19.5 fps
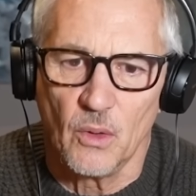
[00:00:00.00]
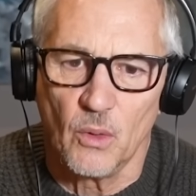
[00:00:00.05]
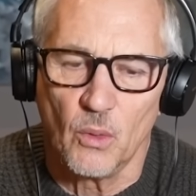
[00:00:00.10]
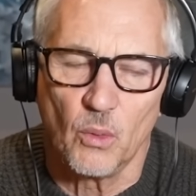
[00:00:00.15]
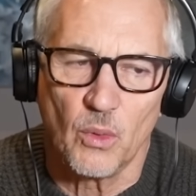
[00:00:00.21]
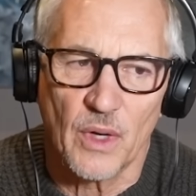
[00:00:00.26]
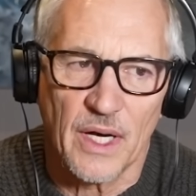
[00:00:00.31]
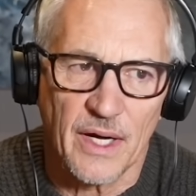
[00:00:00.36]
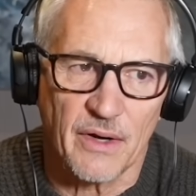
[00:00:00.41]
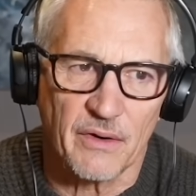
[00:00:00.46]

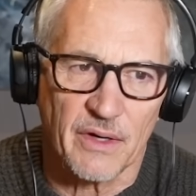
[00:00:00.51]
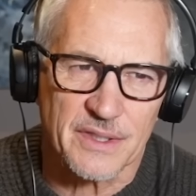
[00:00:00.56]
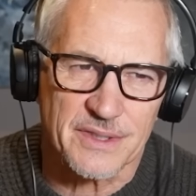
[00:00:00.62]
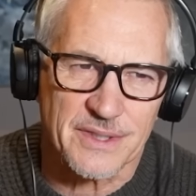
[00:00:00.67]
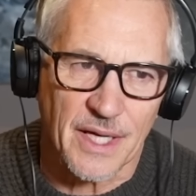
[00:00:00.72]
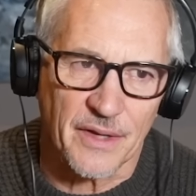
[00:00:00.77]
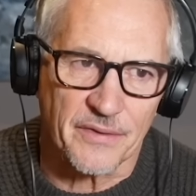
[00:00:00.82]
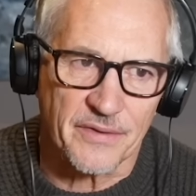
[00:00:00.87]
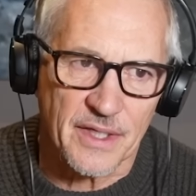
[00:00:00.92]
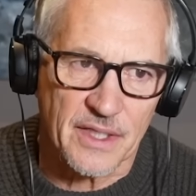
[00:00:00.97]
Whereas
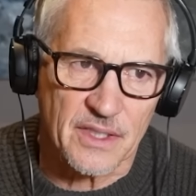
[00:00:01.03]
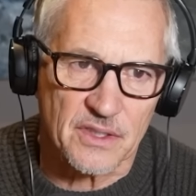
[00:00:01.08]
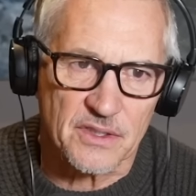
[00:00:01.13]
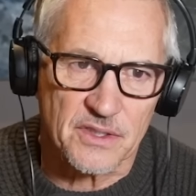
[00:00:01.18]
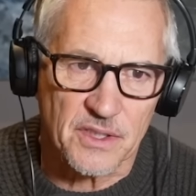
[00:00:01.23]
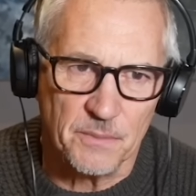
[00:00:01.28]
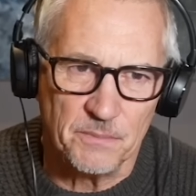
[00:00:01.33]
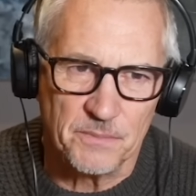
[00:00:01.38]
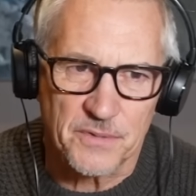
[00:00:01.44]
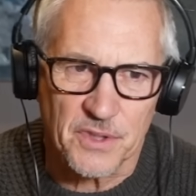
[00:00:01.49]
I think
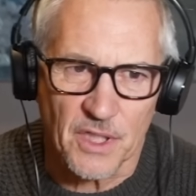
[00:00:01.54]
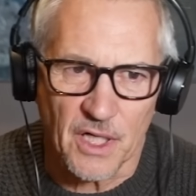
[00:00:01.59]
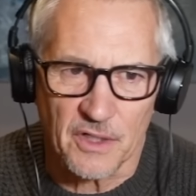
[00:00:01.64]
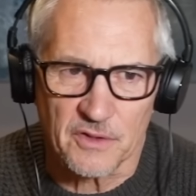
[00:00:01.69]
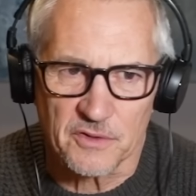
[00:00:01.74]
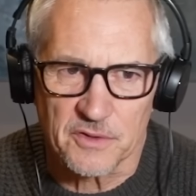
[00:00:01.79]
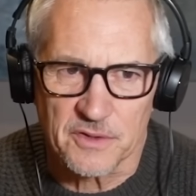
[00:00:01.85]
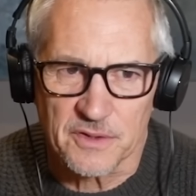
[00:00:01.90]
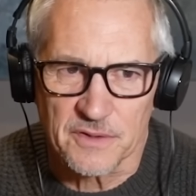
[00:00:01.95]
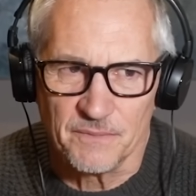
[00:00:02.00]

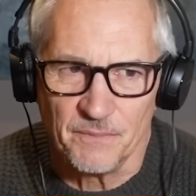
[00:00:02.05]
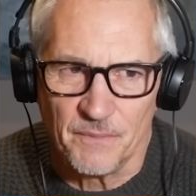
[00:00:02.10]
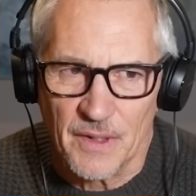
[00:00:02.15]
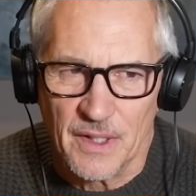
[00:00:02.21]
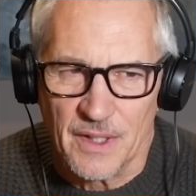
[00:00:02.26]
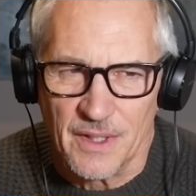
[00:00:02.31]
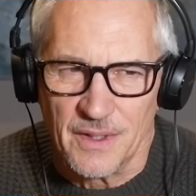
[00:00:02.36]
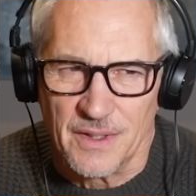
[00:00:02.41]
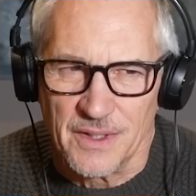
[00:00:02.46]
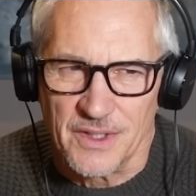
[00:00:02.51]
sometimes
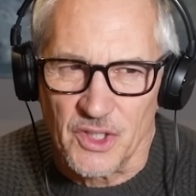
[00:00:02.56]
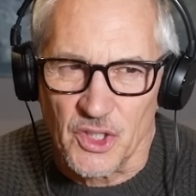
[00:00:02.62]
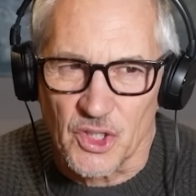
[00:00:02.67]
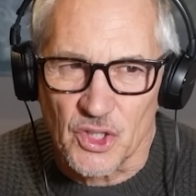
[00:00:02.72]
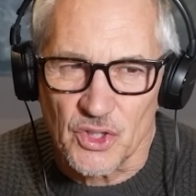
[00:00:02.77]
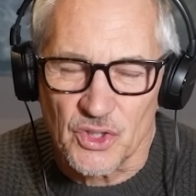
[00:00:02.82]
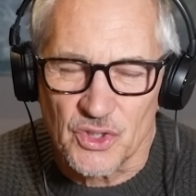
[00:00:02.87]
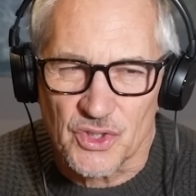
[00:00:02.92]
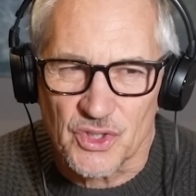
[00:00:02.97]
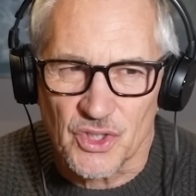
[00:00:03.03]
you
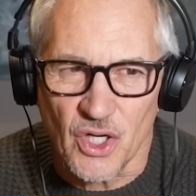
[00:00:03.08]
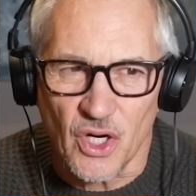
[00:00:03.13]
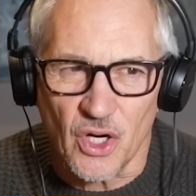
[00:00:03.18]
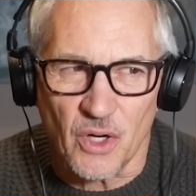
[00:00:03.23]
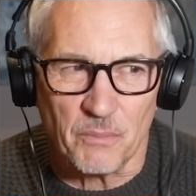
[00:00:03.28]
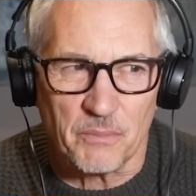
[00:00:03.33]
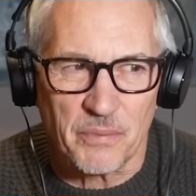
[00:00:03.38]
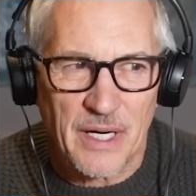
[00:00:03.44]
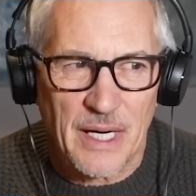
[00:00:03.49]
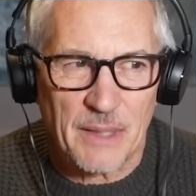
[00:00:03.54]
can
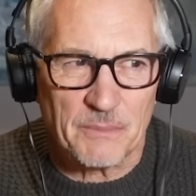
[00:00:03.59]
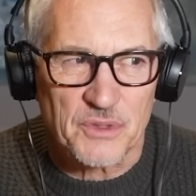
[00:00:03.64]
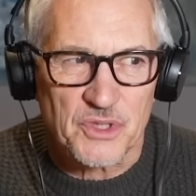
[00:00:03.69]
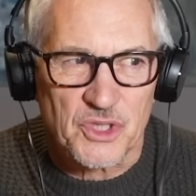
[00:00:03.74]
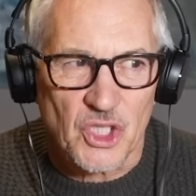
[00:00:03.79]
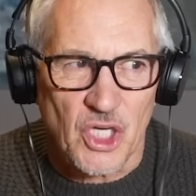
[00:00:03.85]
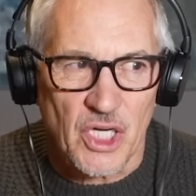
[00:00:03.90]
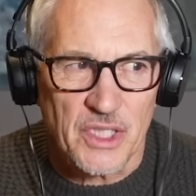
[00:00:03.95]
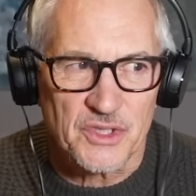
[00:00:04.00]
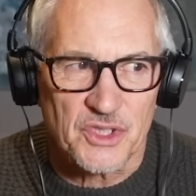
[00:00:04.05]
start perhaps
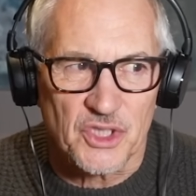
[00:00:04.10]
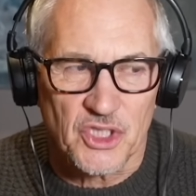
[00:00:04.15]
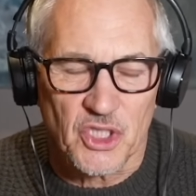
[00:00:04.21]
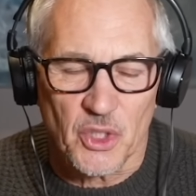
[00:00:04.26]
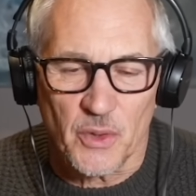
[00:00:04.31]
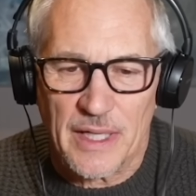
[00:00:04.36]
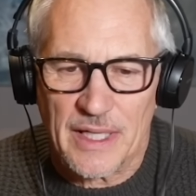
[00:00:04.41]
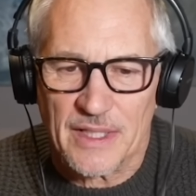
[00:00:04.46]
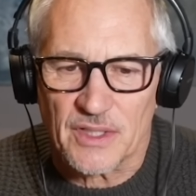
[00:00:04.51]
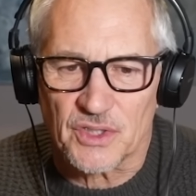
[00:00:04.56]
trying to
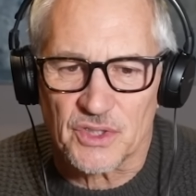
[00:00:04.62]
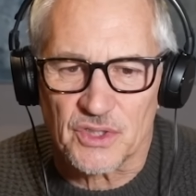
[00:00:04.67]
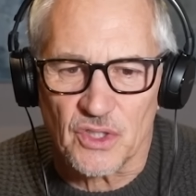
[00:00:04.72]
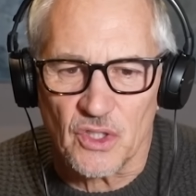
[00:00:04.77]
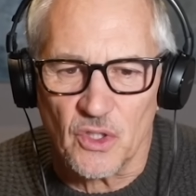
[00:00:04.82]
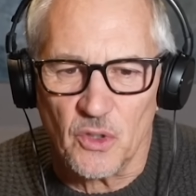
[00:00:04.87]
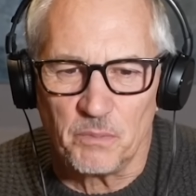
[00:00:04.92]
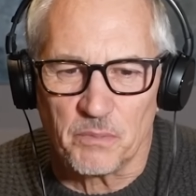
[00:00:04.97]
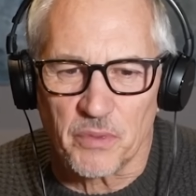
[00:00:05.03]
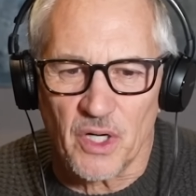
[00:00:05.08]
do
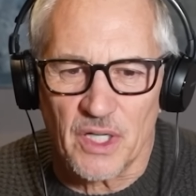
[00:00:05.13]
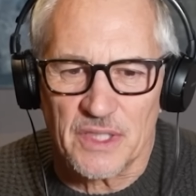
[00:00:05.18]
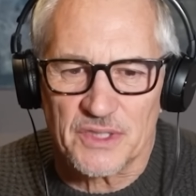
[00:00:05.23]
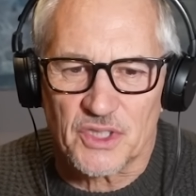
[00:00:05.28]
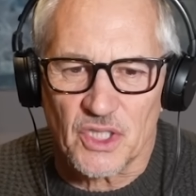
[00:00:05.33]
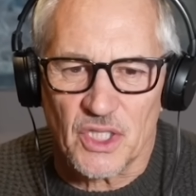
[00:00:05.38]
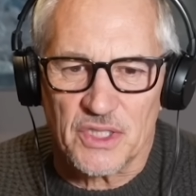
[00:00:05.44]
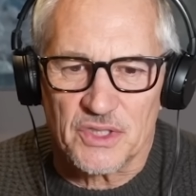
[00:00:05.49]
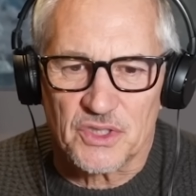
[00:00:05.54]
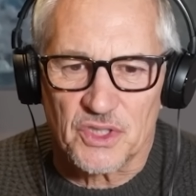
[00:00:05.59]
extra,
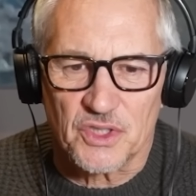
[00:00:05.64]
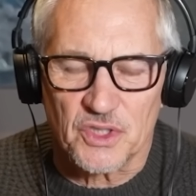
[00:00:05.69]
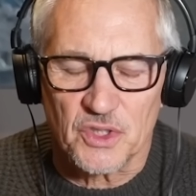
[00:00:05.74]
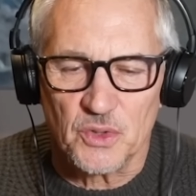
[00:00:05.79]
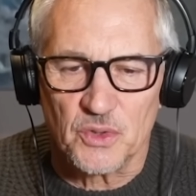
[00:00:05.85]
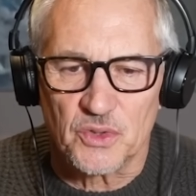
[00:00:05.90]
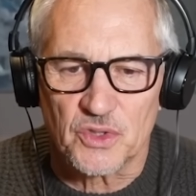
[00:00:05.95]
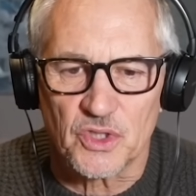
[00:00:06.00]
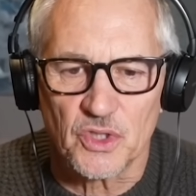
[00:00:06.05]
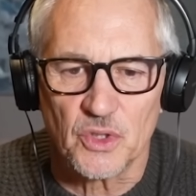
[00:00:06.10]
trying to
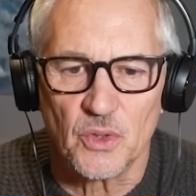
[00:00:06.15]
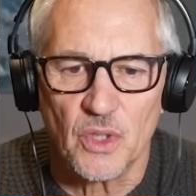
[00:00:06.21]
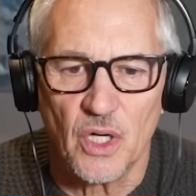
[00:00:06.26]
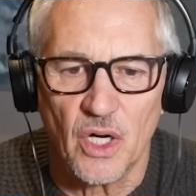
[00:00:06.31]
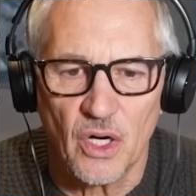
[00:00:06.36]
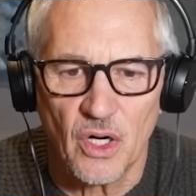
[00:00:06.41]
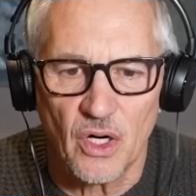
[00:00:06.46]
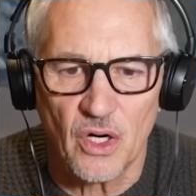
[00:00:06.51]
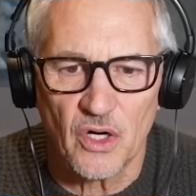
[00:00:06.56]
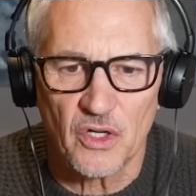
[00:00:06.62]
do too
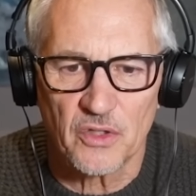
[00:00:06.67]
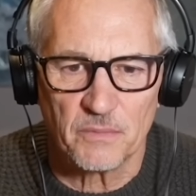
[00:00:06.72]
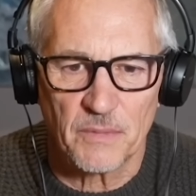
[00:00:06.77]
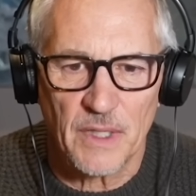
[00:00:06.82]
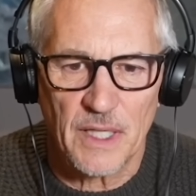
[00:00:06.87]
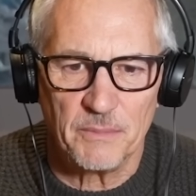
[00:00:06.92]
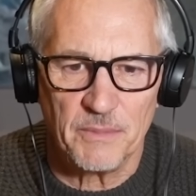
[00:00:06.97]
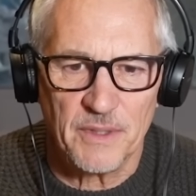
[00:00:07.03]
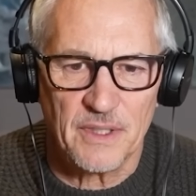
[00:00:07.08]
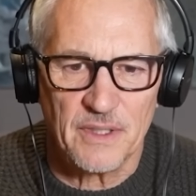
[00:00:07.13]
hard.
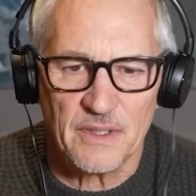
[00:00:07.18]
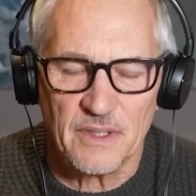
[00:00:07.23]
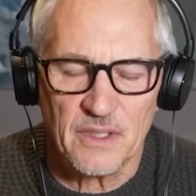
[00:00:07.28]
Maybe,